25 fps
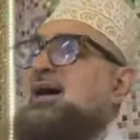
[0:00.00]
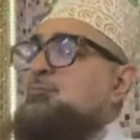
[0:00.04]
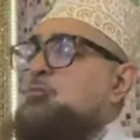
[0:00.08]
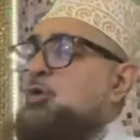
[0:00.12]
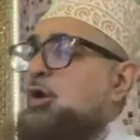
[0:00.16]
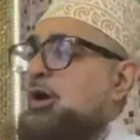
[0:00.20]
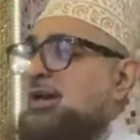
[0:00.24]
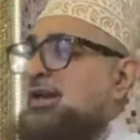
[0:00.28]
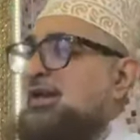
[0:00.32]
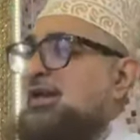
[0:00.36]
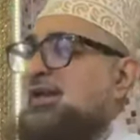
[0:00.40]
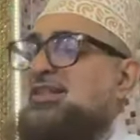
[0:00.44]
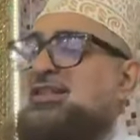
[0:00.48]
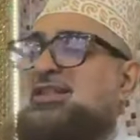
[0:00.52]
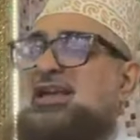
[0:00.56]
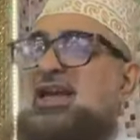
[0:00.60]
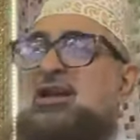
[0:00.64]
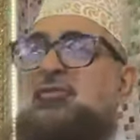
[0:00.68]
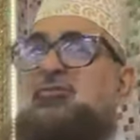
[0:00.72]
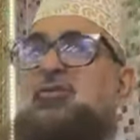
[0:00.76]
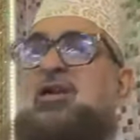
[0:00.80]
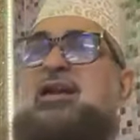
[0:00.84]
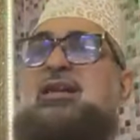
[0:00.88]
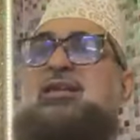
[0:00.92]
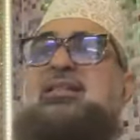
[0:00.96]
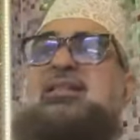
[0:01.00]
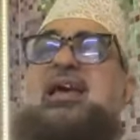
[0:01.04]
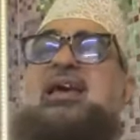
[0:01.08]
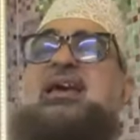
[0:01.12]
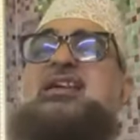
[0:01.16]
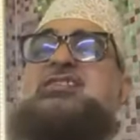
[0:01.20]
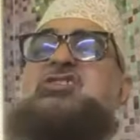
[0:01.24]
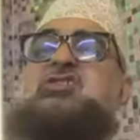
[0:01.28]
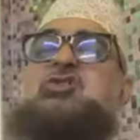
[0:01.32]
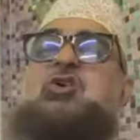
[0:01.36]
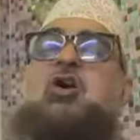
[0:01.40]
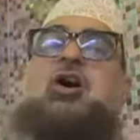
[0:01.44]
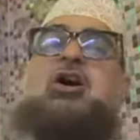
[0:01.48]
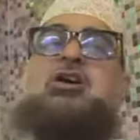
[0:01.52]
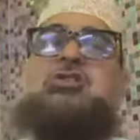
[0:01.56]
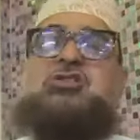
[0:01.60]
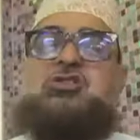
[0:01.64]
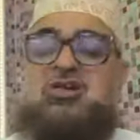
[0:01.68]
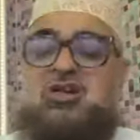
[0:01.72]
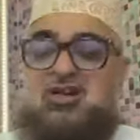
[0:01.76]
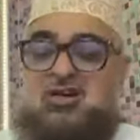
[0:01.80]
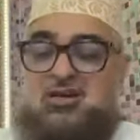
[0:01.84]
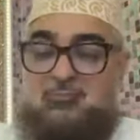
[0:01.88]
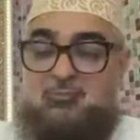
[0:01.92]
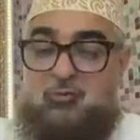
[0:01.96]
Ya Muhyiddin, when they
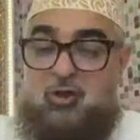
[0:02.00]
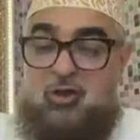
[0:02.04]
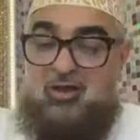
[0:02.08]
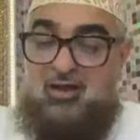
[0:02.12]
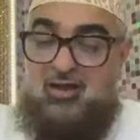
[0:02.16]
saw Shaykh